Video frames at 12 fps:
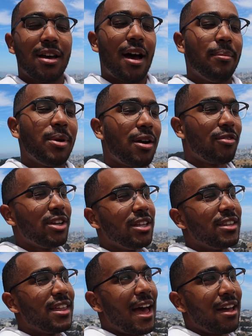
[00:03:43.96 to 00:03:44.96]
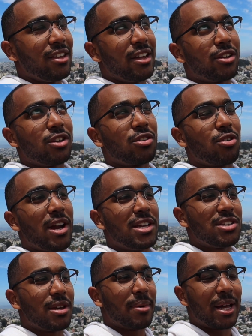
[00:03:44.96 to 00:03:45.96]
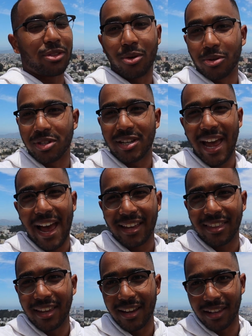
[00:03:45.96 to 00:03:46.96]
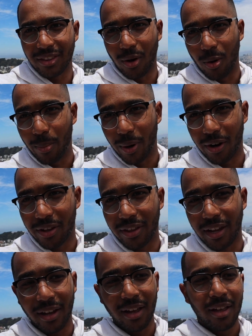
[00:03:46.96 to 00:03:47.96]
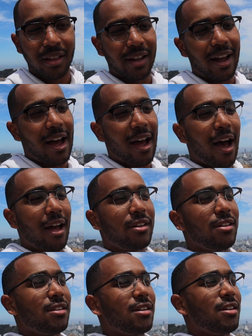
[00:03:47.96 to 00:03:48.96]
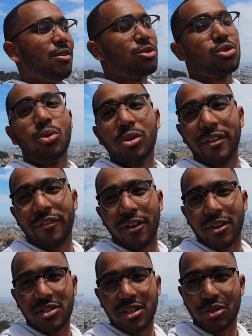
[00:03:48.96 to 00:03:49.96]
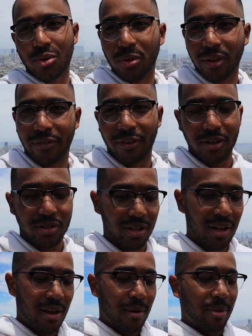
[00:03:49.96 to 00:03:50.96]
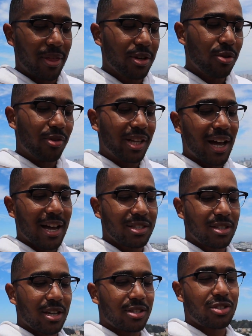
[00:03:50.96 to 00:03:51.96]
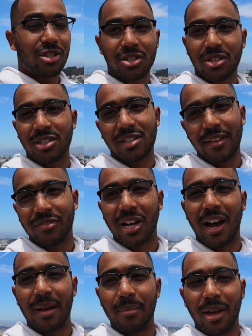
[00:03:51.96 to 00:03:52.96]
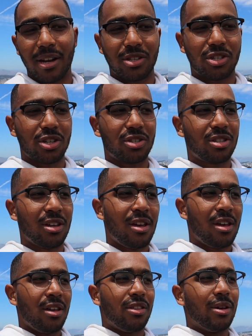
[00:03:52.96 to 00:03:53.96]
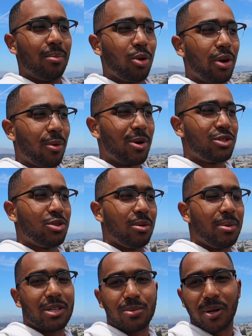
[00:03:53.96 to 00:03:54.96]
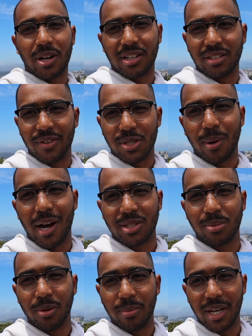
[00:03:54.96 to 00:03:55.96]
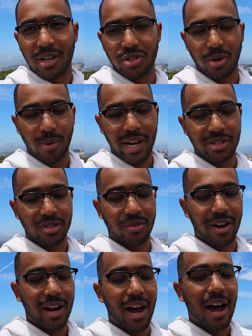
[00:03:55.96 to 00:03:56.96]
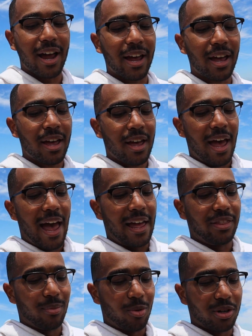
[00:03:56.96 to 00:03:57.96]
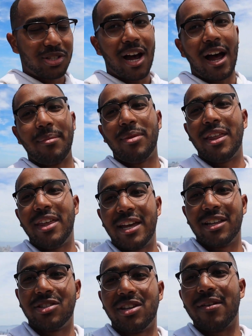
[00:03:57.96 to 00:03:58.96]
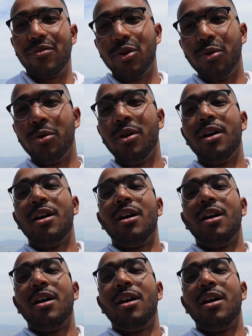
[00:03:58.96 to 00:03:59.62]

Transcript: I'm not really that like crazy about the whole snack thing and the whole perk thing. Like it was cool at first. It's cool at first, but then you realize it's just to save time, and it's just the employer wants you to be as productive as possible because your wage is very high, and the more time that they can save you